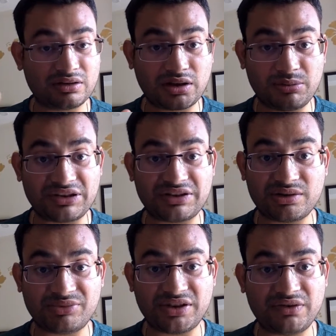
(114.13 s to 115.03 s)
committed
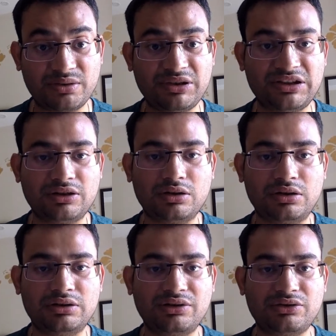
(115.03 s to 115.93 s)
some $7 billion
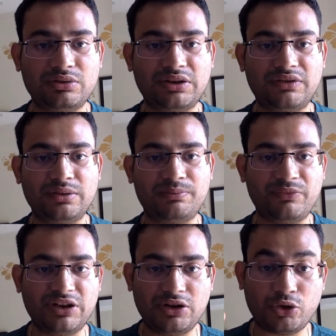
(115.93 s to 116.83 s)
to develop
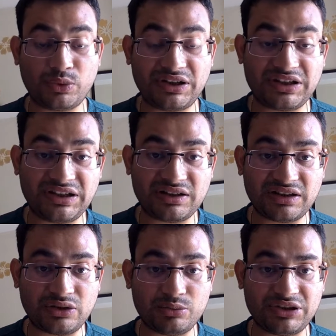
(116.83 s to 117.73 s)
28
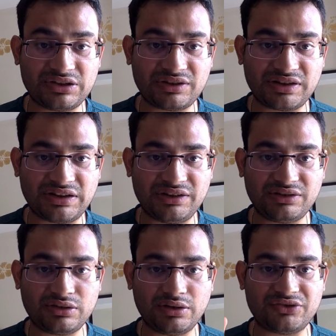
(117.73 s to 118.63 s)
nanometer
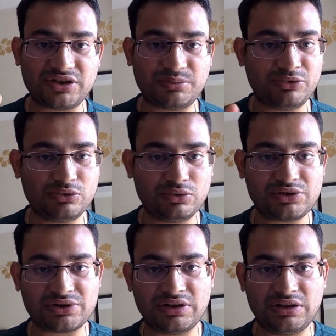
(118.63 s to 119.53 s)
size of chip
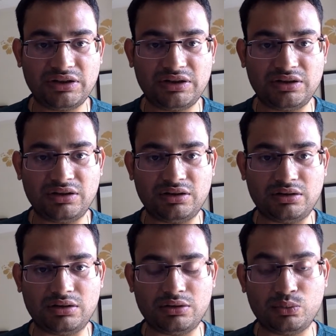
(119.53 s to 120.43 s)
nodes,
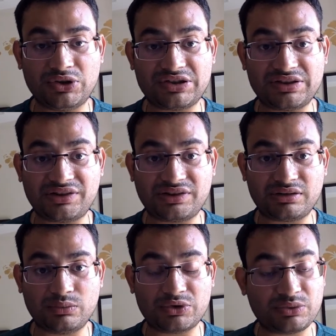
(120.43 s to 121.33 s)
which
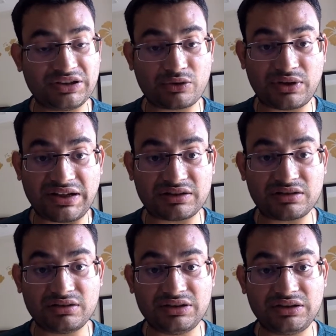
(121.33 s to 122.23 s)
will
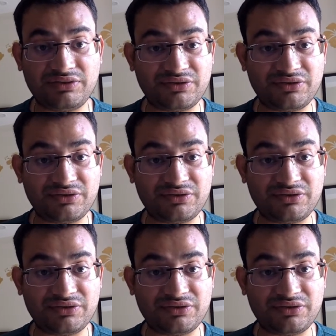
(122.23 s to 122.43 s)
attract nearly